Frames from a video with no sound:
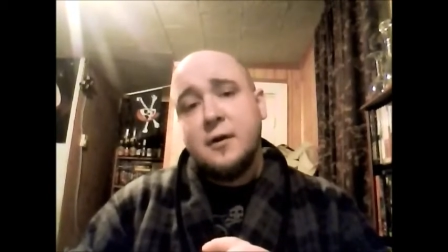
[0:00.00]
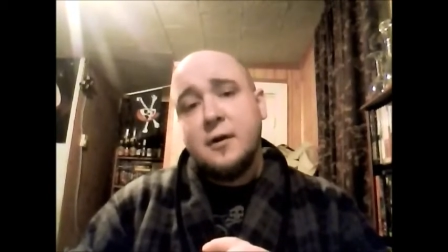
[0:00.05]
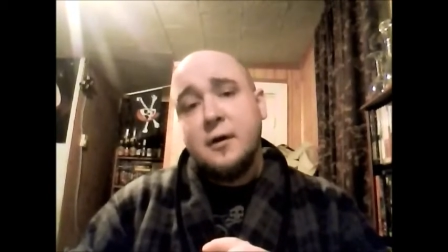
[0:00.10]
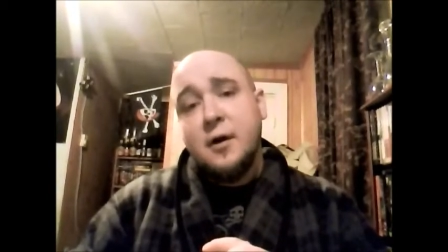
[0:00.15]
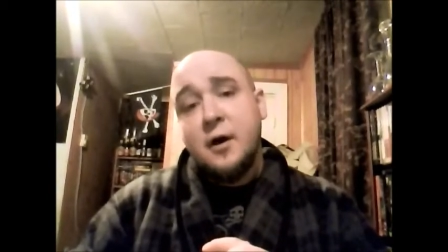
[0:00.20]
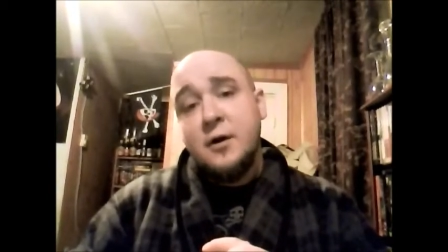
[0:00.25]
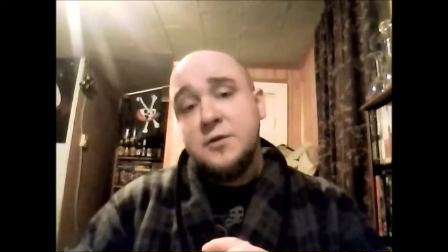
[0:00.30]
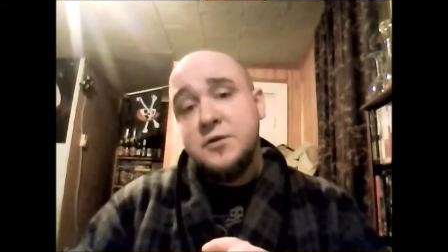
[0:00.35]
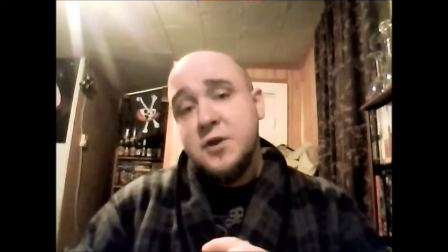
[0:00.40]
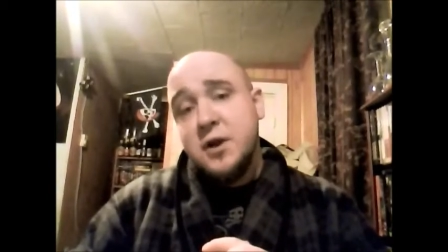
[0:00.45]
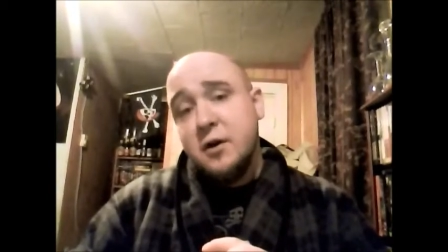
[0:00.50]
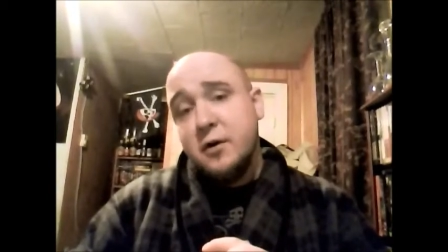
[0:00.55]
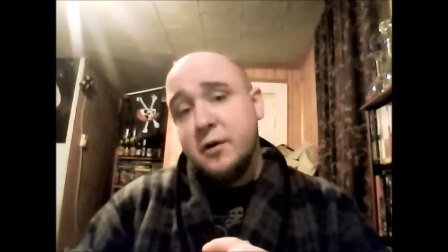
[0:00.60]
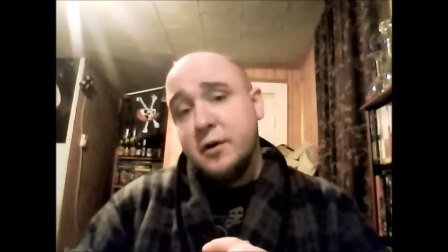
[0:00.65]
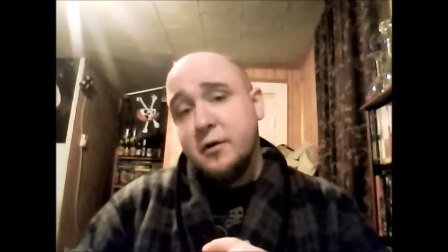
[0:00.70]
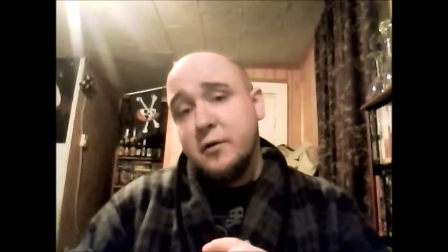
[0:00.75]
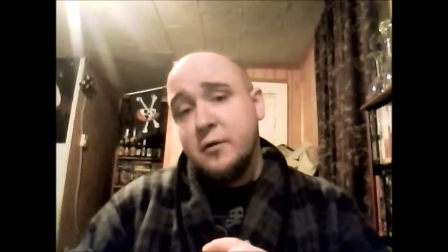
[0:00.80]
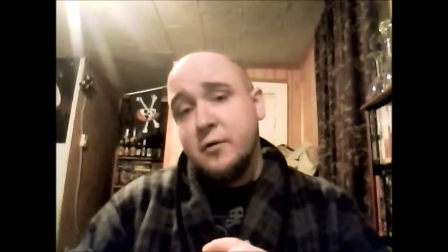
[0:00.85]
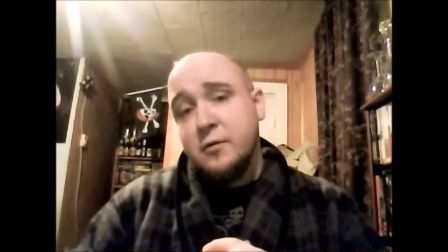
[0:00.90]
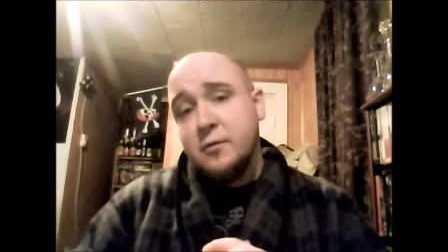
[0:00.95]

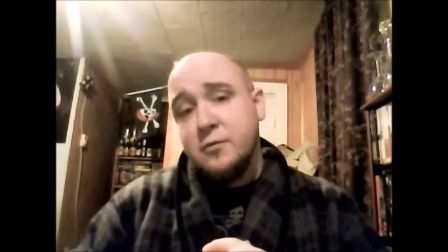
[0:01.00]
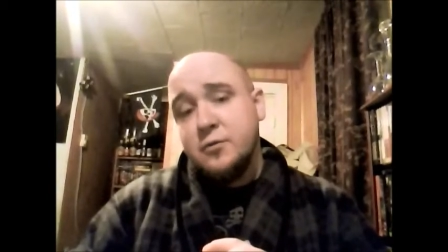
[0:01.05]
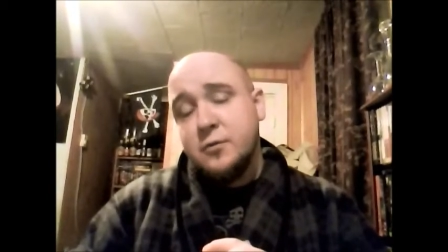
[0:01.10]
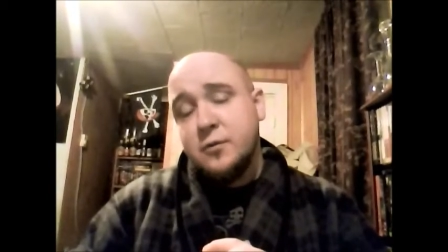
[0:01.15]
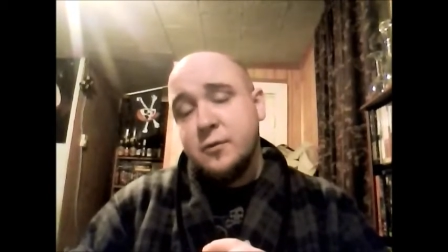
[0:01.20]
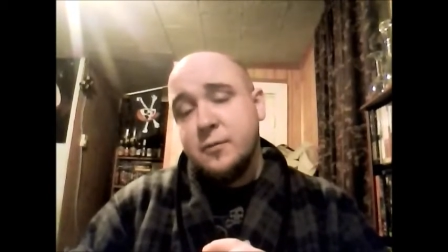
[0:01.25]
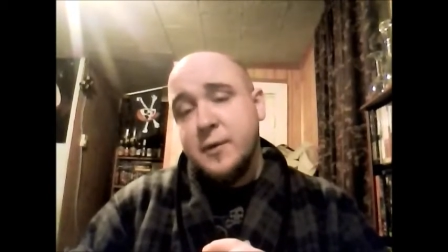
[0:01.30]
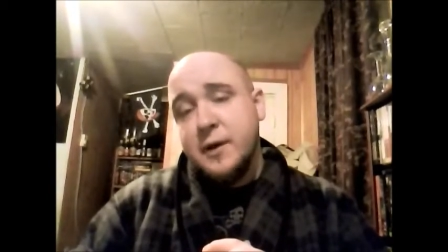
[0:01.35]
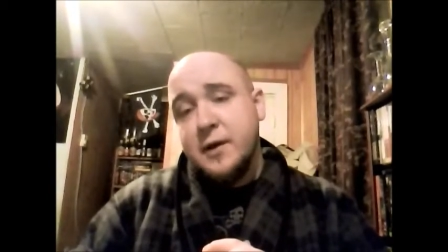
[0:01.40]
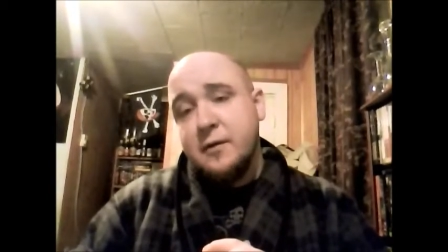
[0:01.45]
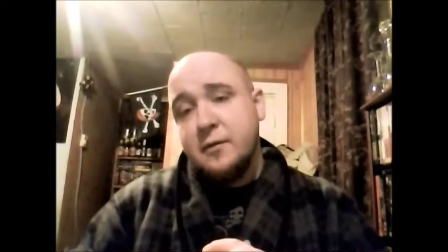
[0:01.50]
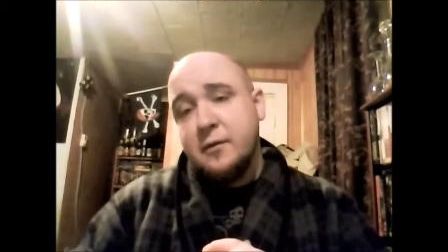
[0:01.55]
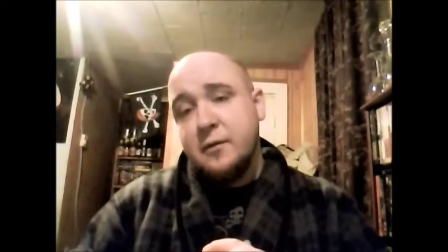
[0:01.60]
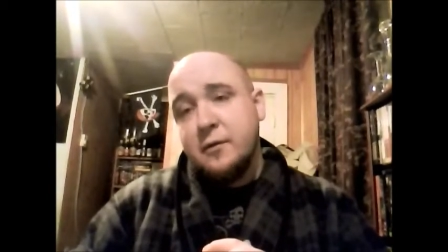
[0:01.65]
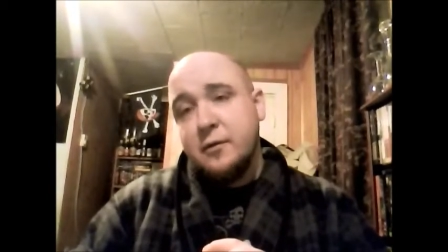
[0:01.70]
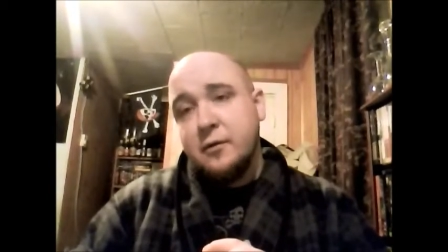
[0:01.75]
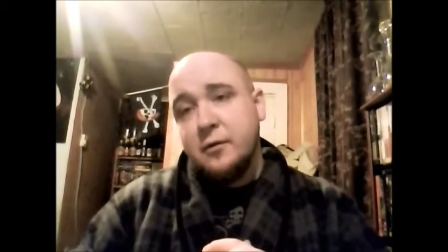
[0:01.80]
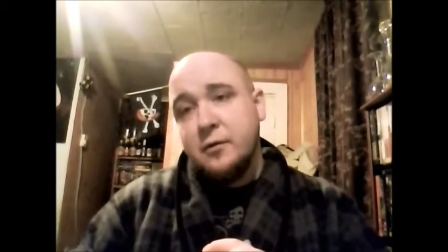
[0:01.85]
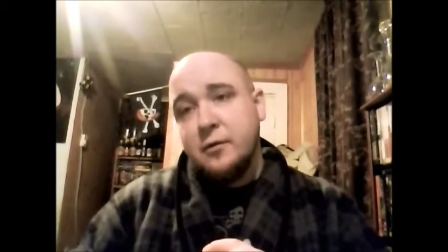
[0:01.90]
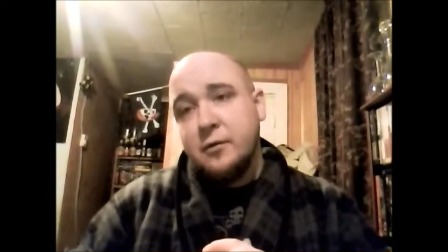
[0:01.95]
Ontario sort of made a
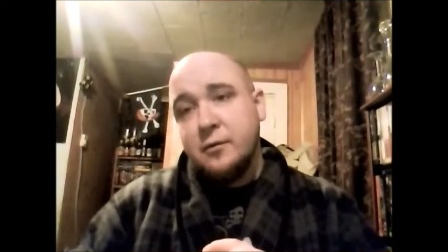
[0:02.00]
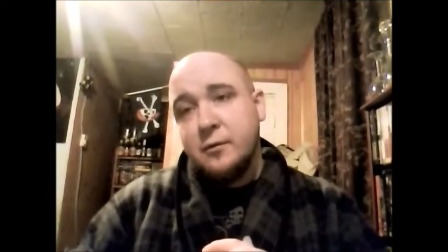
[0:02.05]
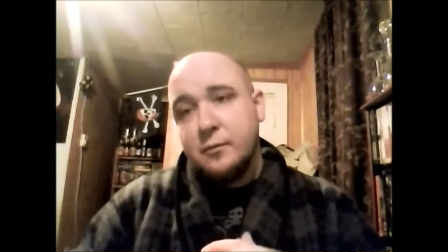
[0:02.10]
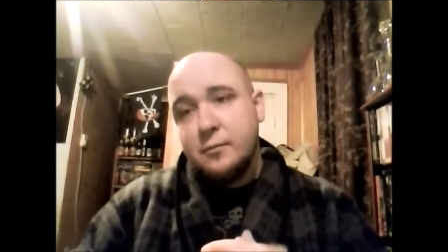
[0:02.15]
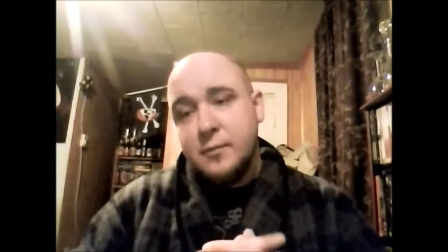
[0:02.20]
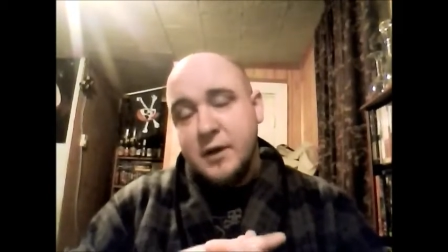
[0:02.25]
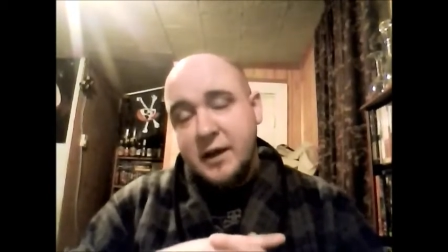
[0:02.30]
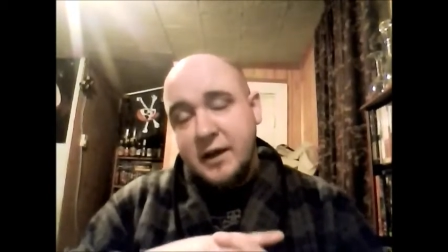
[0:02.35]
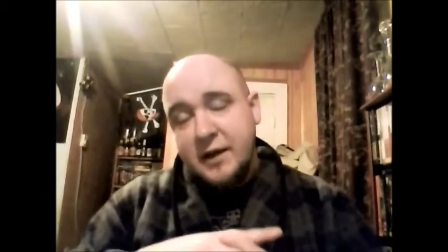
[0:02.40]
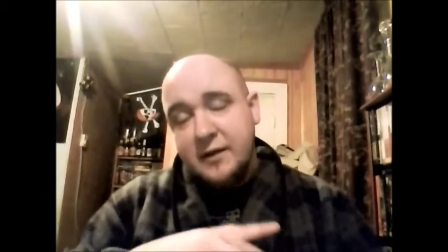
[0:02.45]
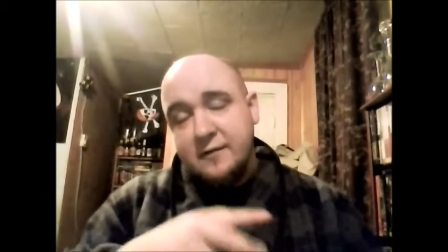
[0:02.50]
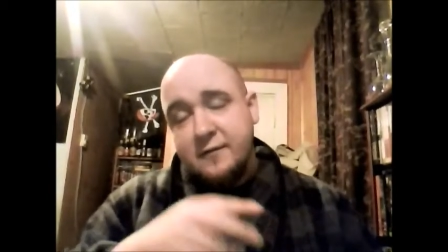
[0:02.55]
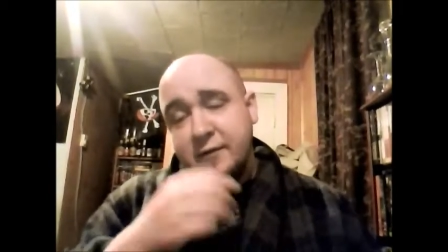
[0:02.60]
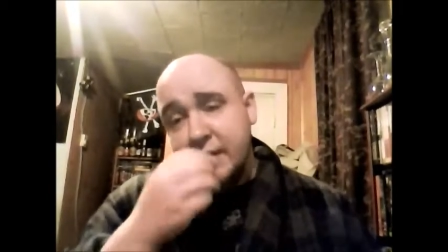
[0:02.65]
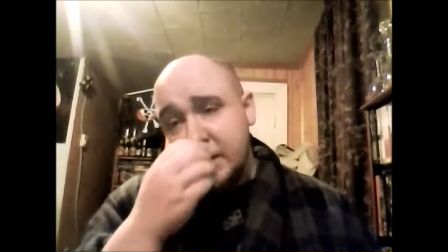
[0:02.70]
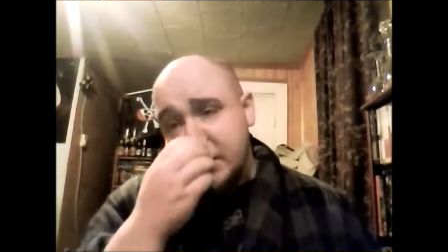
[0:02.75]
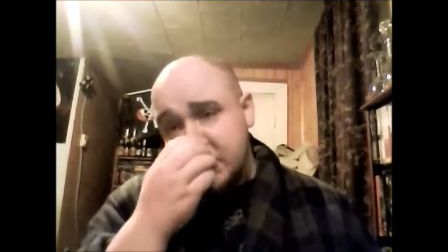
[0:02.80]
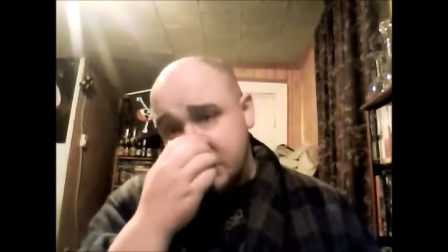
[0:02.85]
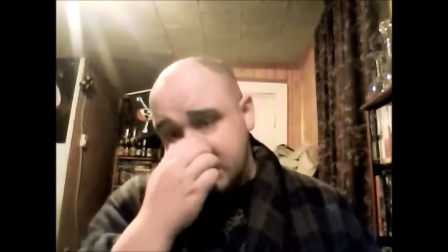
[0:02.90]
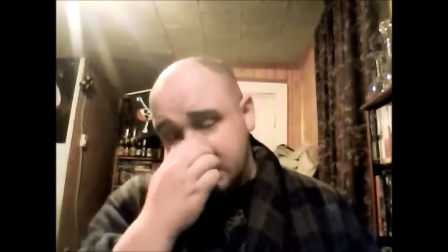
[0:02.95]
little mini
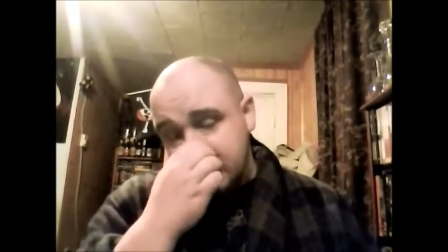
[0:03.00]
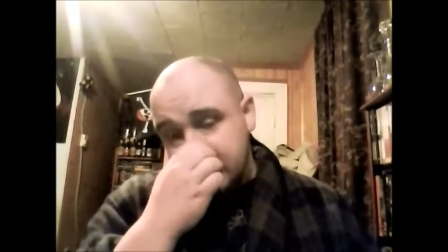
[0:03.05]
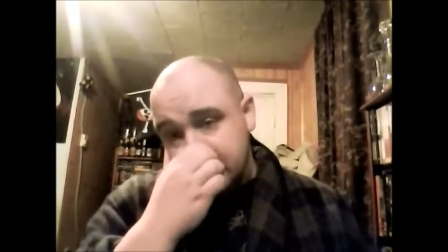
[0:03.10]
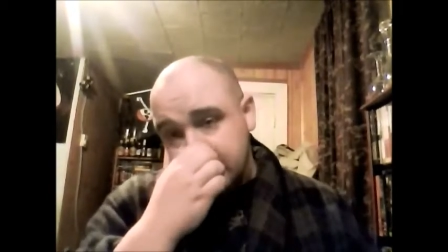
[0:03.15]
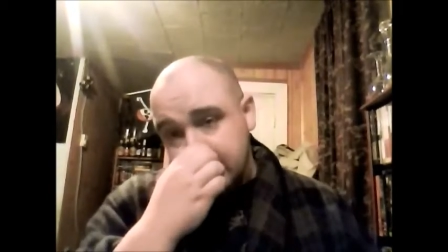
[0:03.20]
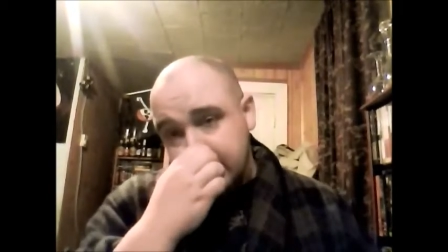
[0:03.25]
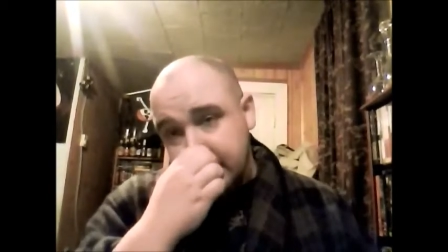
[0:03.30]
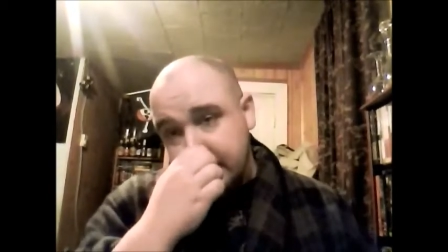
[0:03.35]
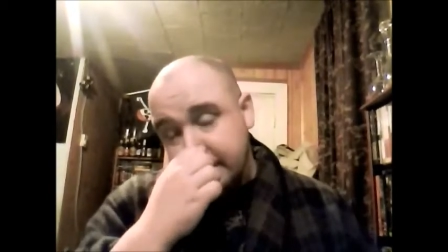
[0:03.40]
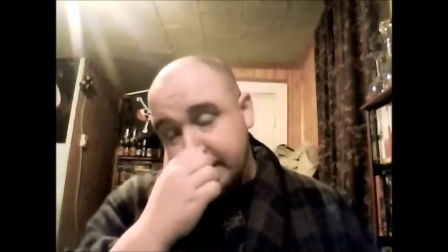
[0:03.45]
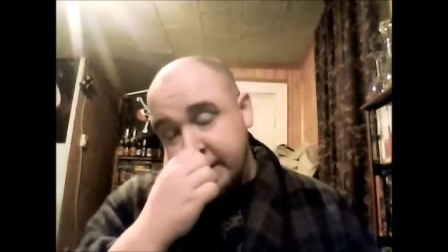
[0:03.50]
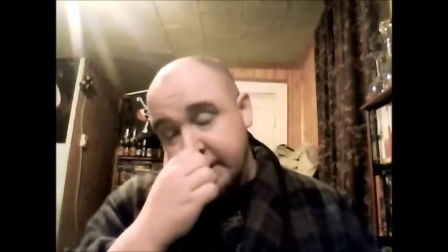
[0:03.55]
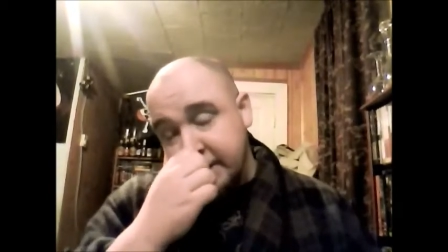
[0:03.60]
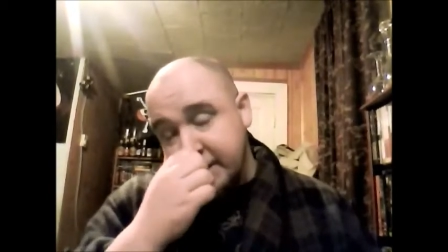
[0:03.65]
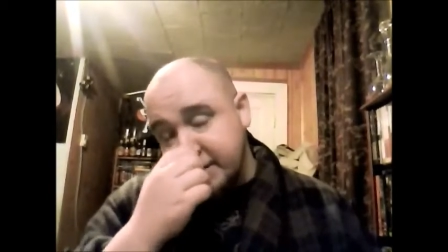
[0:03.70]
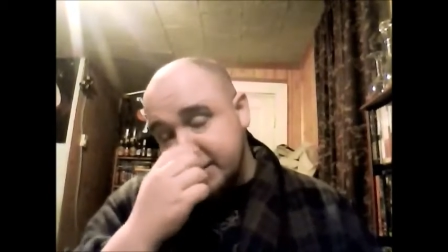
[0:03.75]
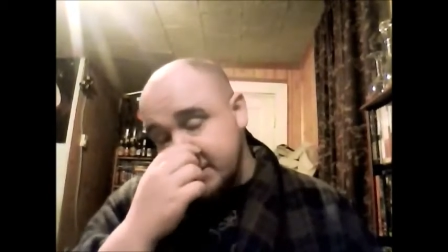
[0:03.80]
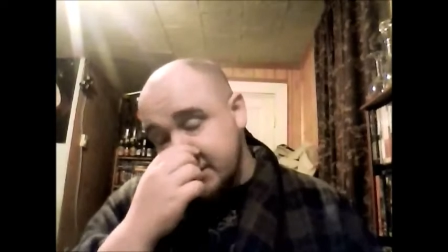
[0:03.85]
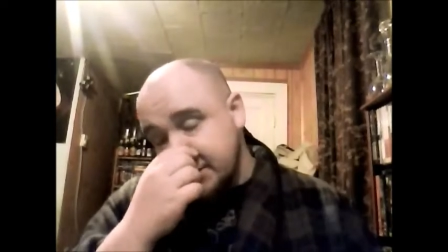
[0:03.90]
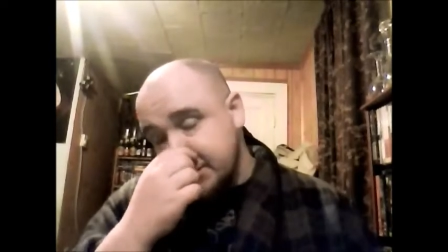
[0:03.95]
invasion of the
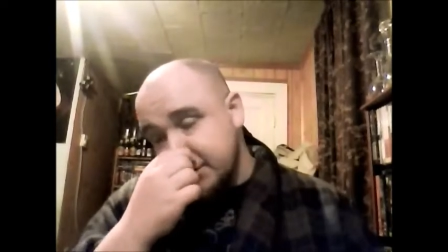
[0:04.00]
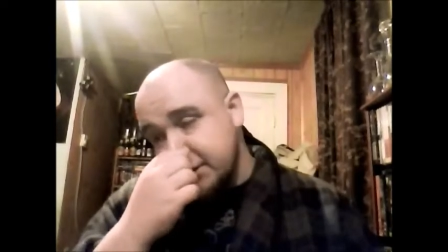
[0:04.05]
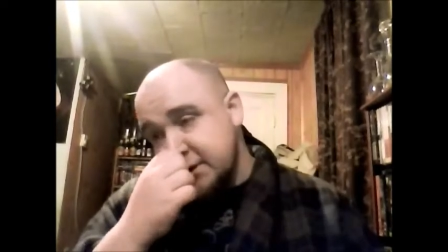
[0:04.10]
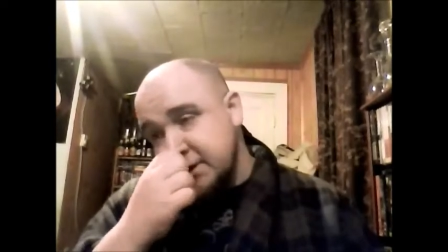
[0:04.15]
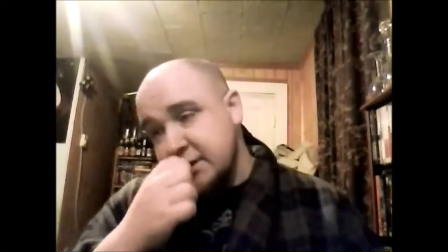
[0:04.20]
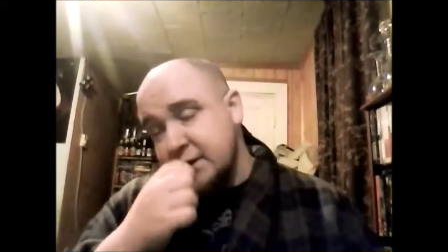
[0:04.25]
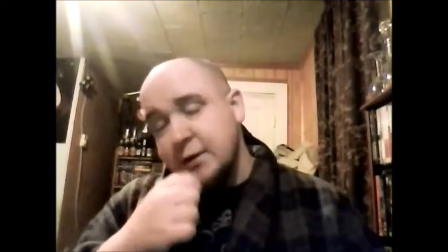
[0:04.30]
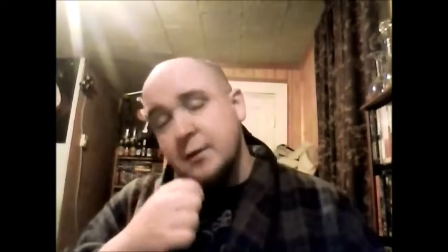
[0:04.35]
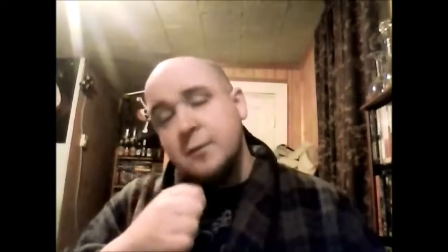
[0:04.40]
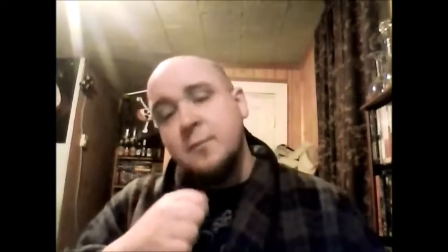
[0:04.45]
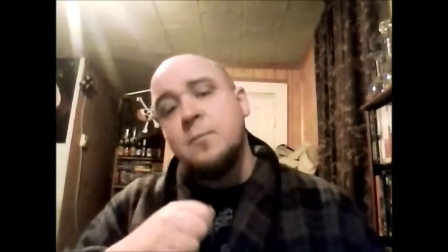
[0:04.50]
NSLC